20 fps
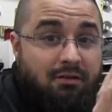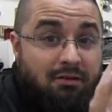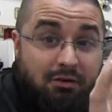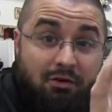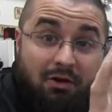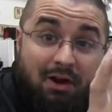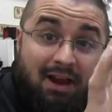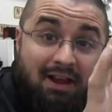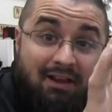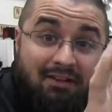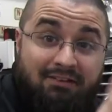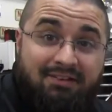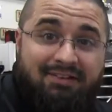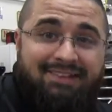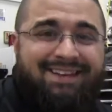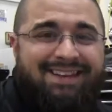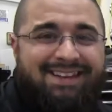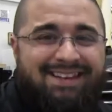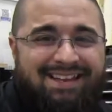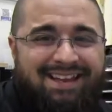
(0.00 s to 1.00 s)
your hands.
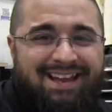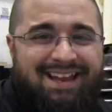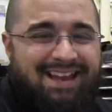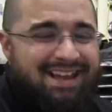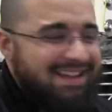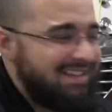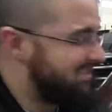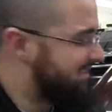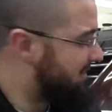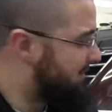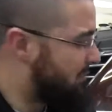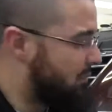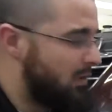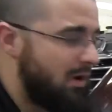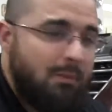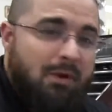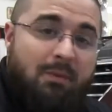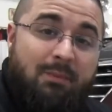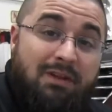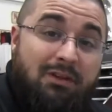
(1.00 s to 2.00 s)
So what
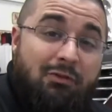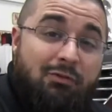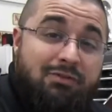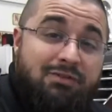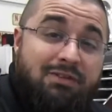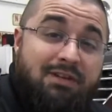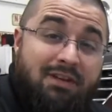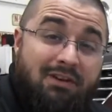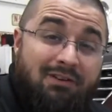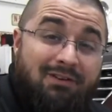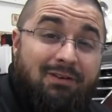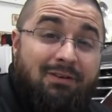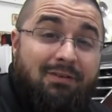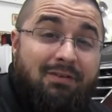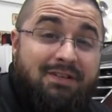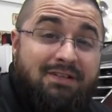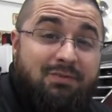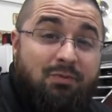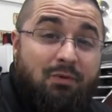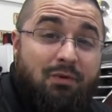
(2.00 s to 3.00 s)
I'm going to be using here on
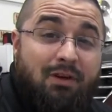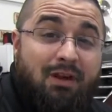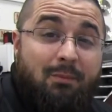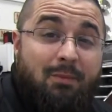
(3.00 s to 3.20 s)
this one,